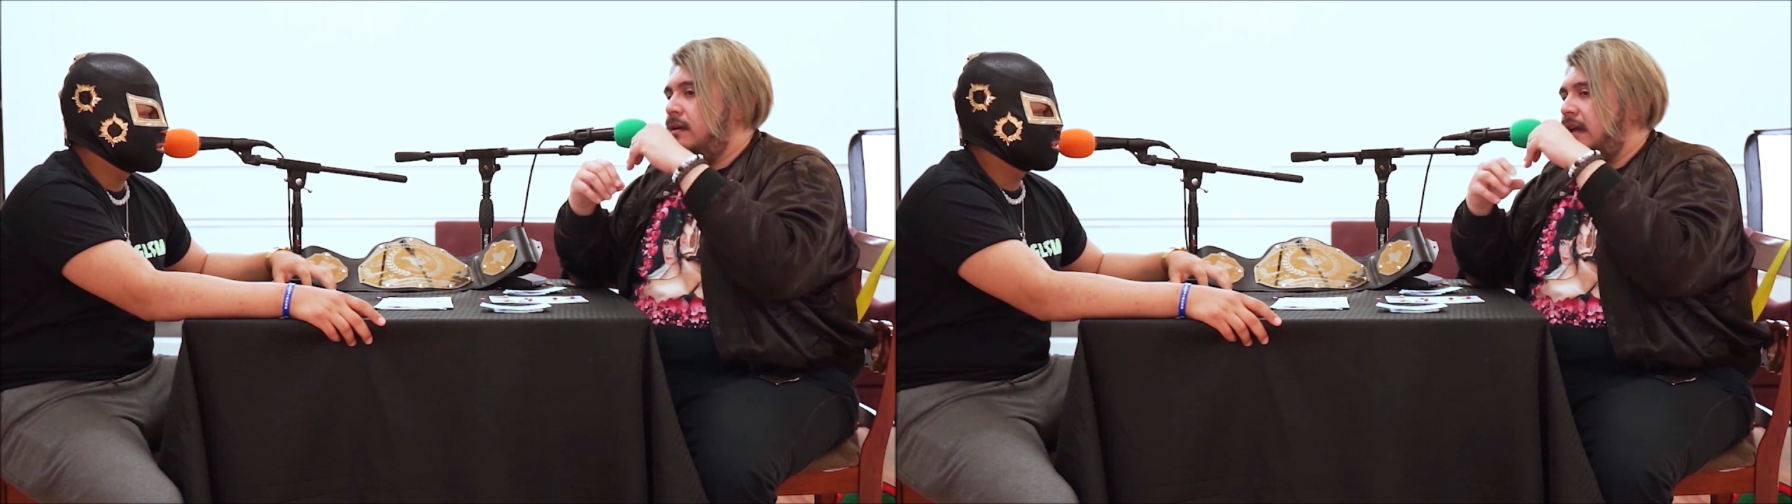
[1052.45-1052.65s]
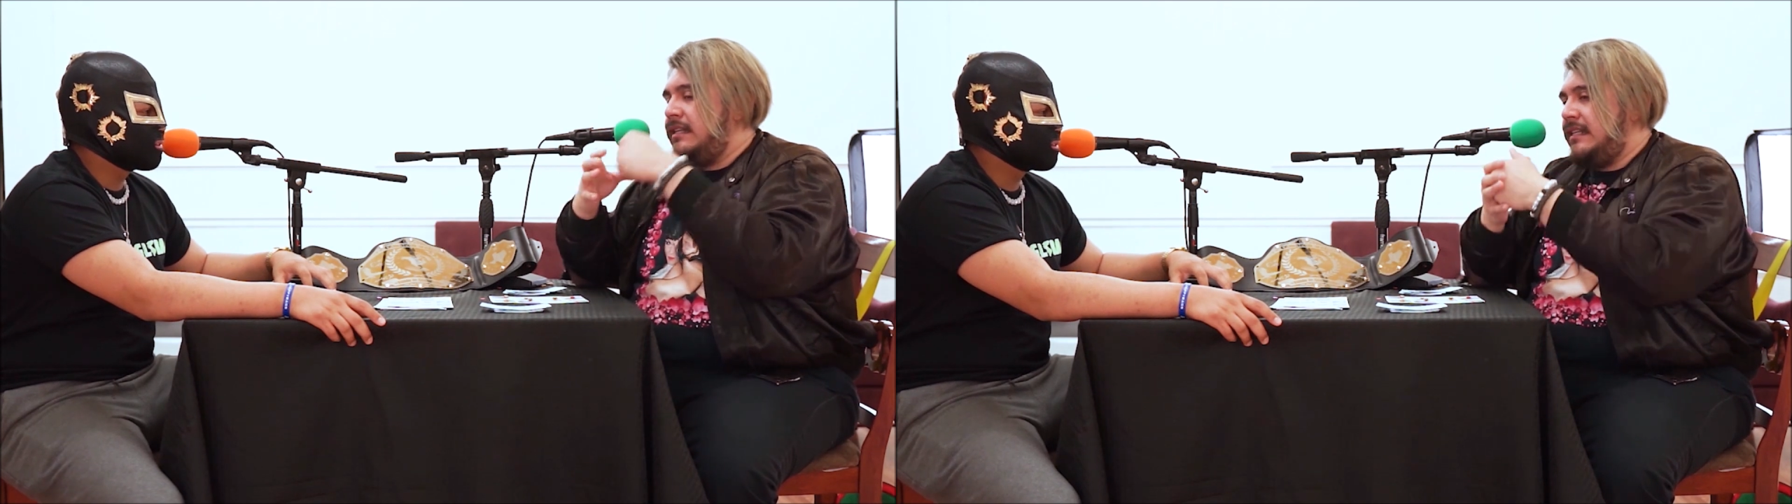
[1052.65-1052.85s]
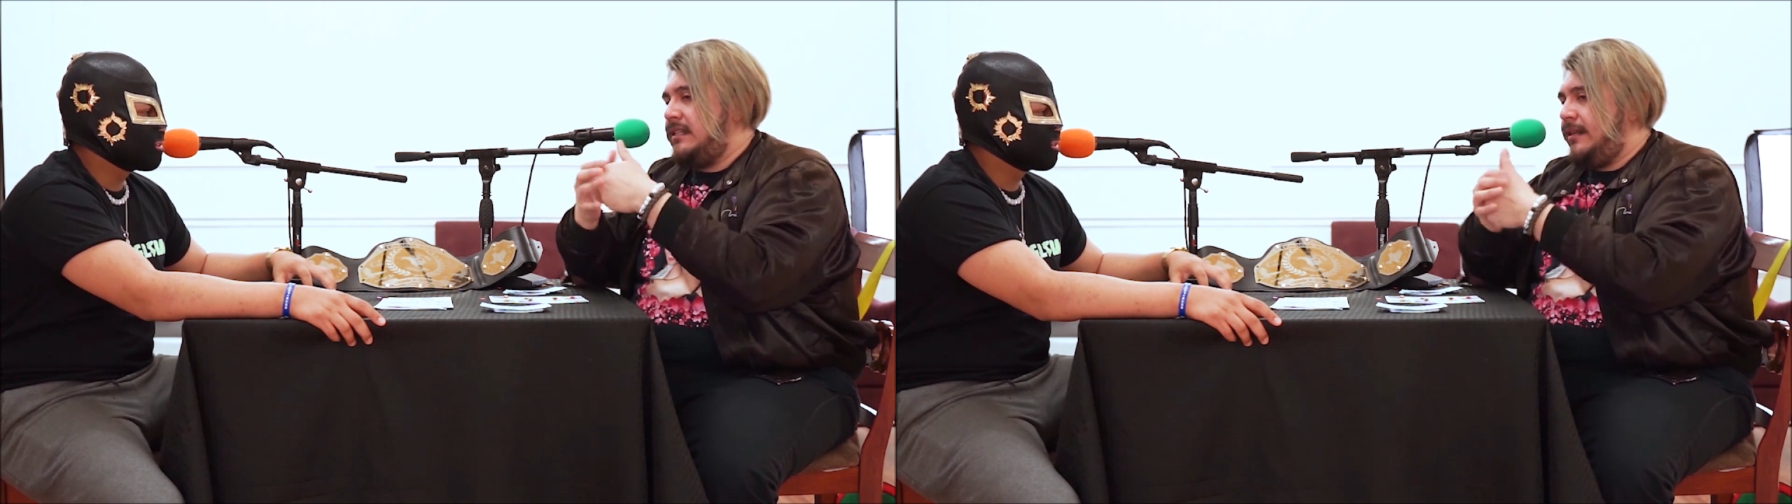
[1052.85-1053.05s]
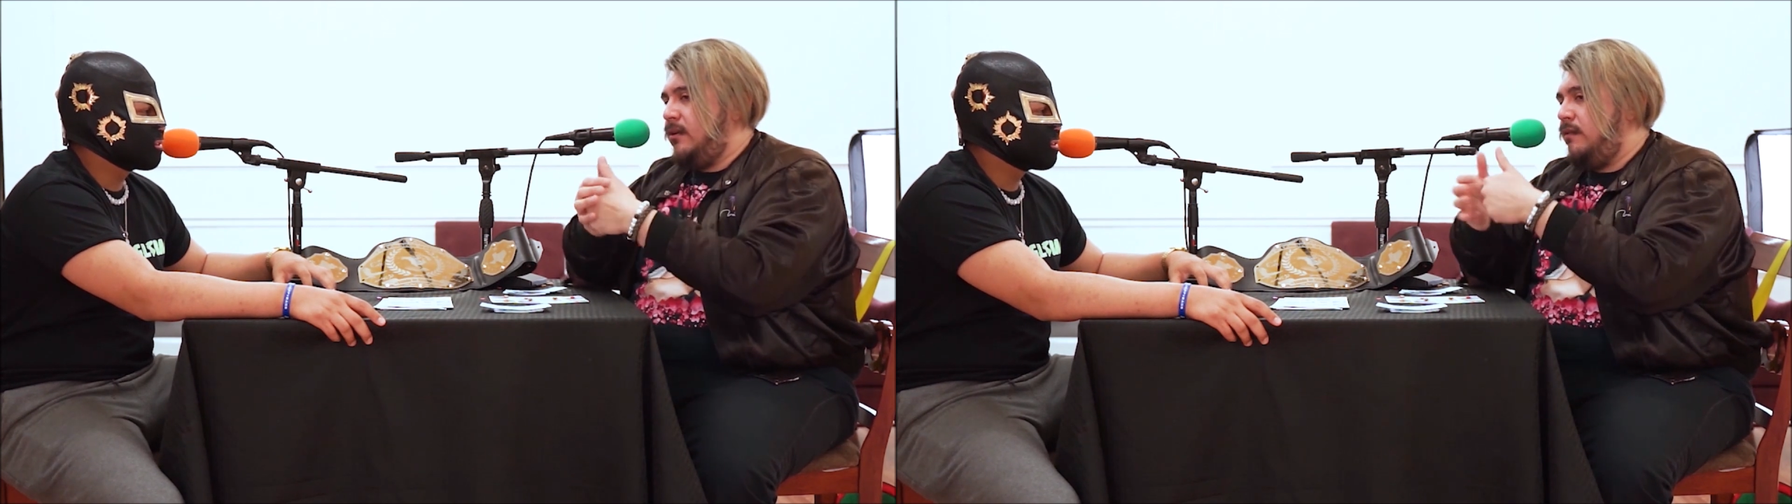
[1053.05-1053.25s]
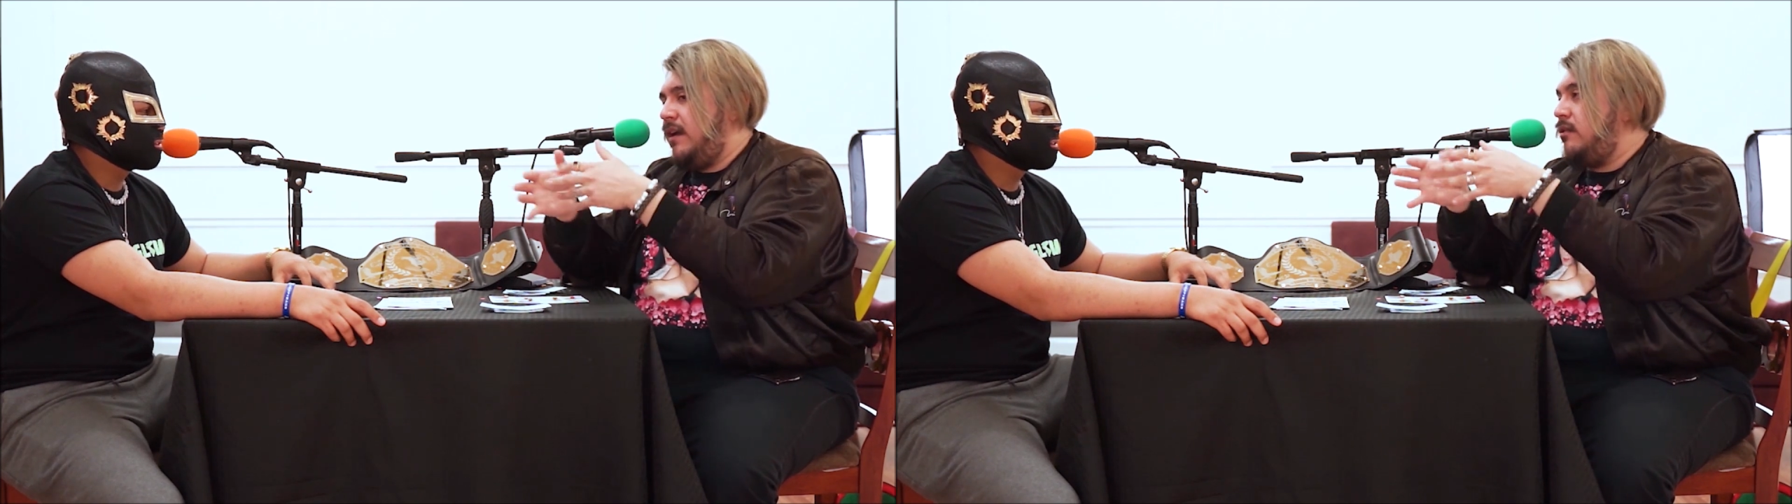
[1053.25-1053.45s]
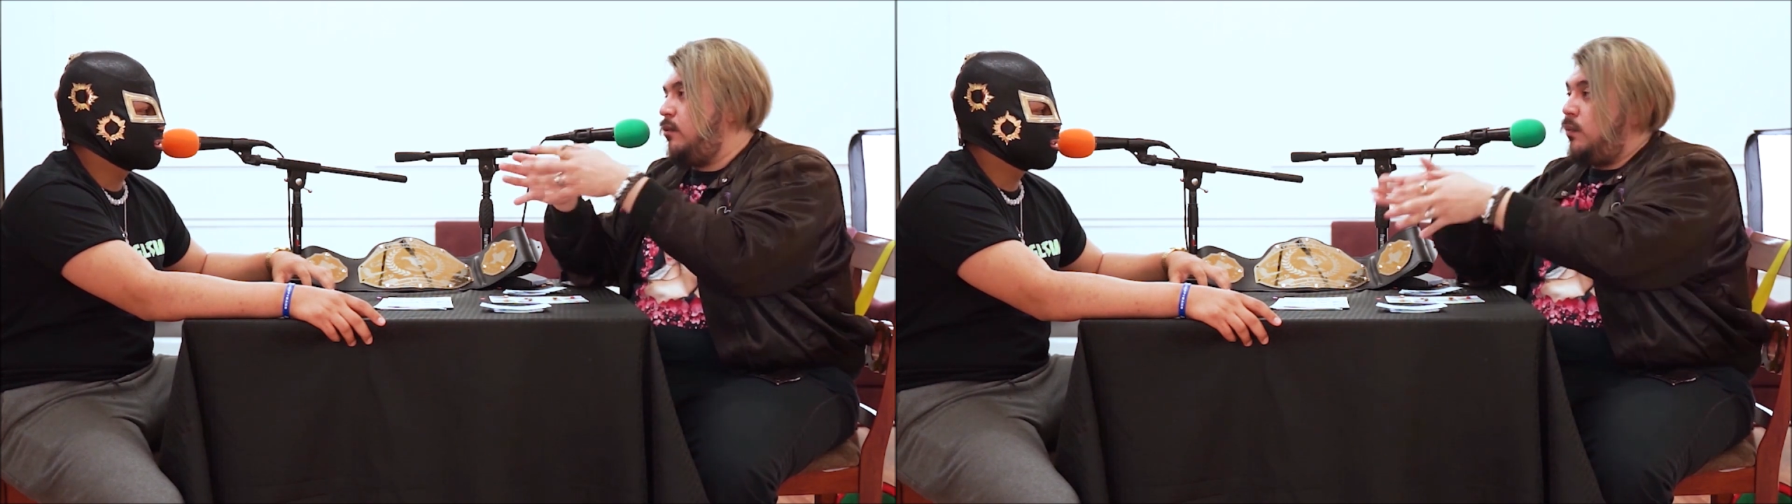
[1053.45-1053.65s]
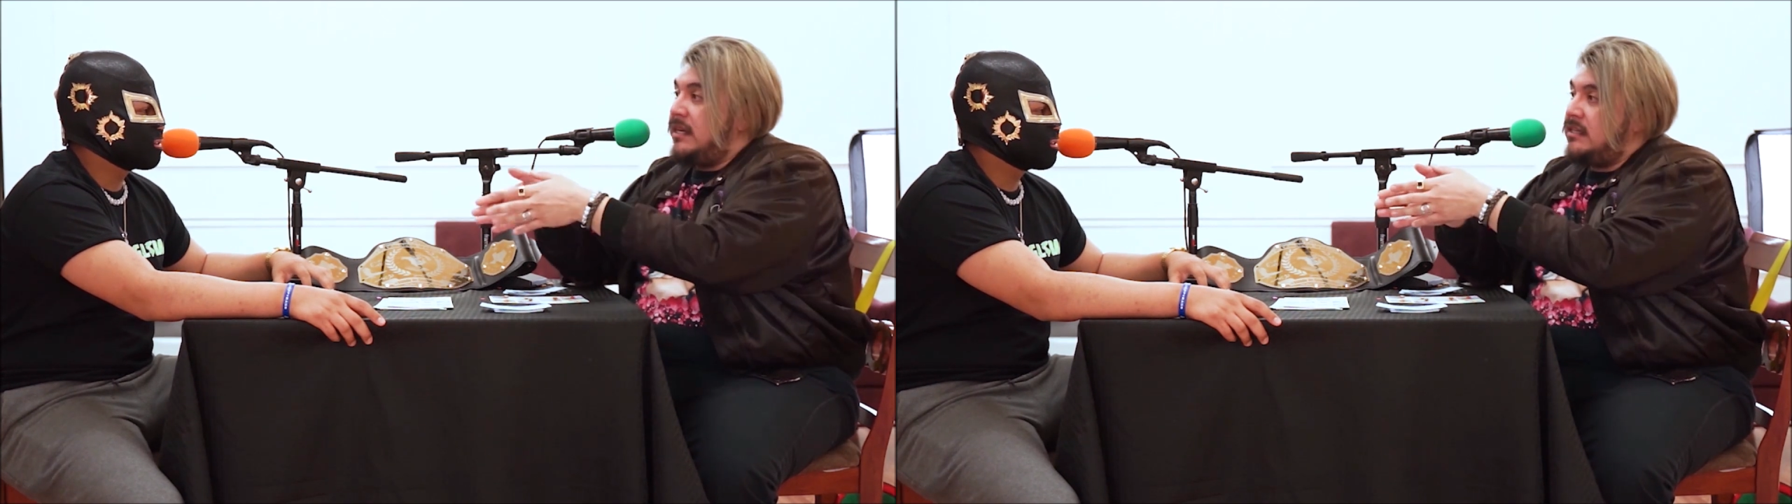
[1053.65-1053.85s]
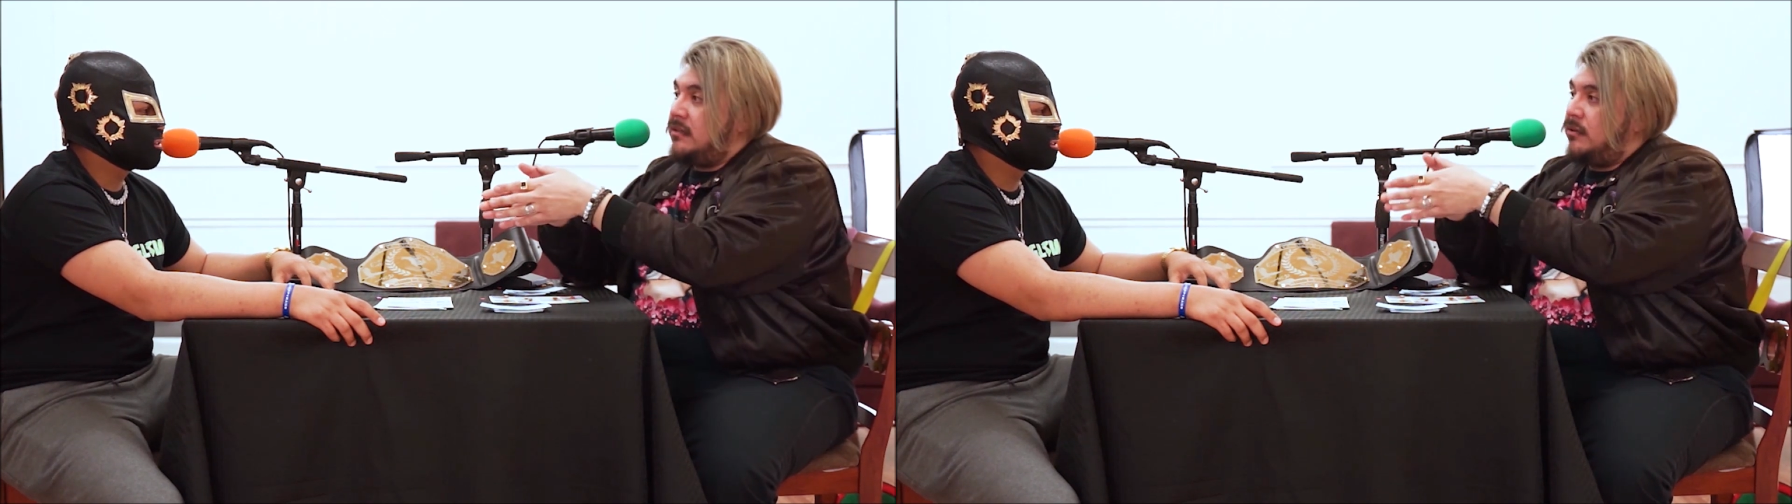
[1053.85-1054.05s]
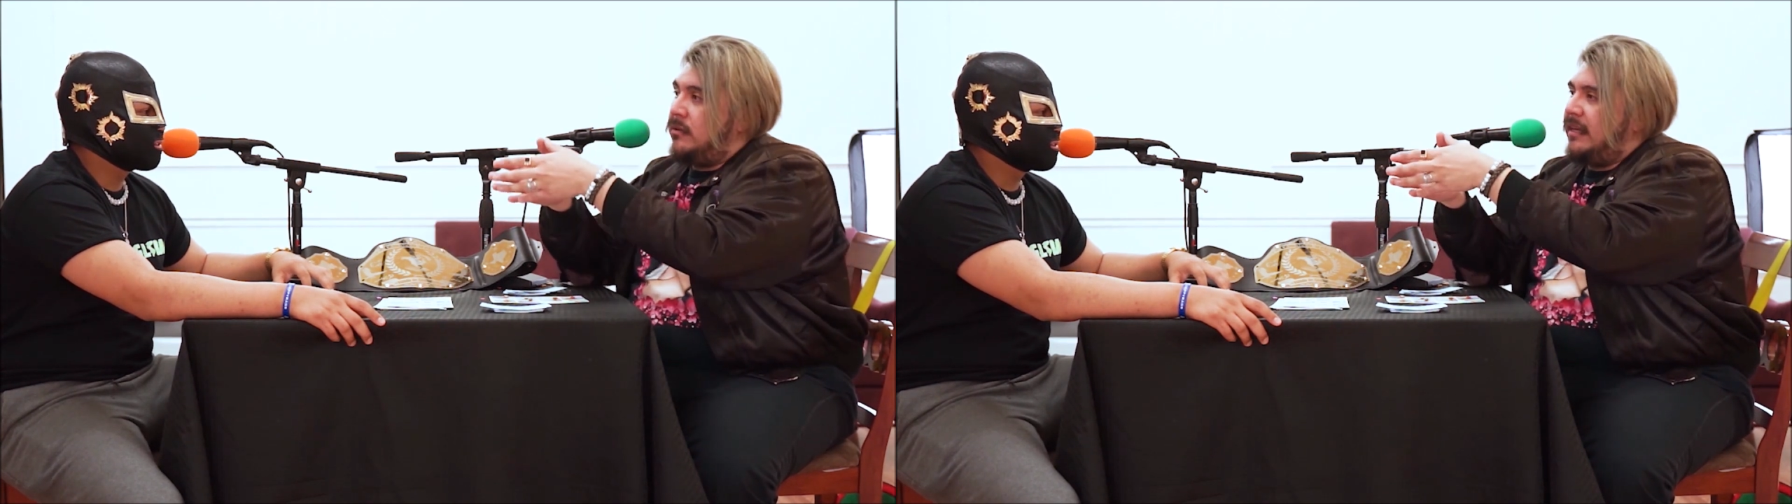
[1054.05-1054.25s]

is it still very regional?